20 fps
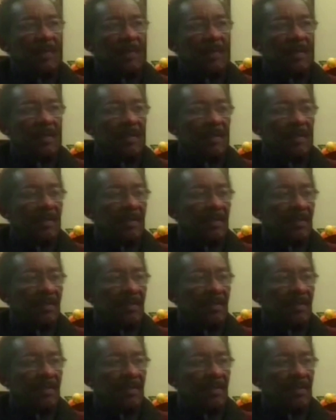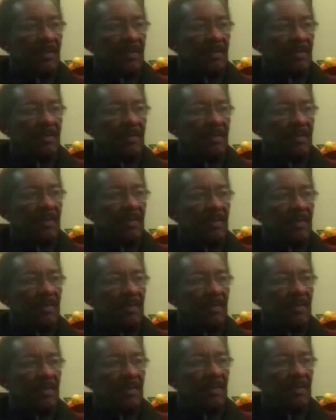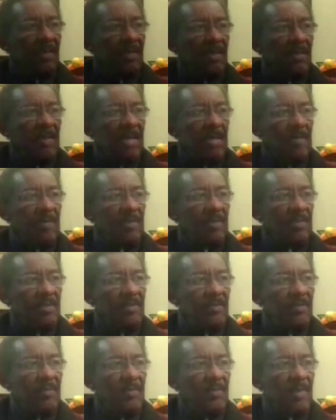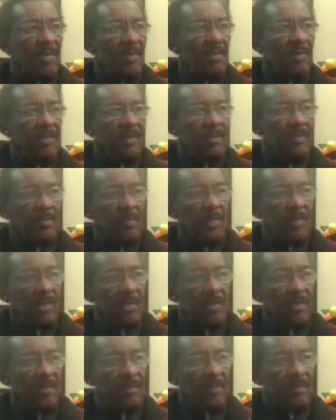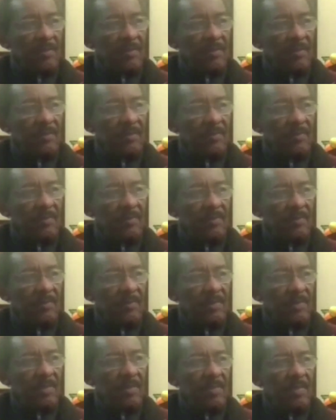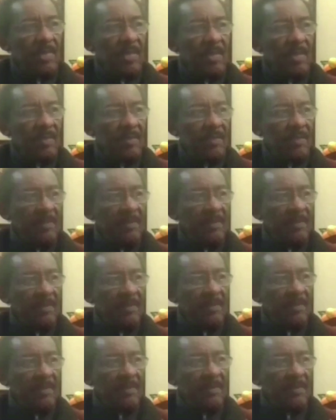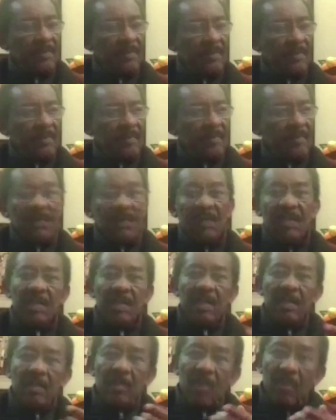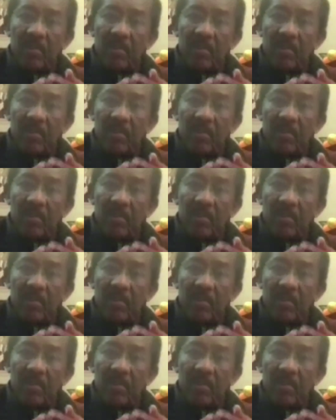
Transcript: And then there was, who else? You know, Albertine was married to Dr. Barclay, Tina Barclay. Then there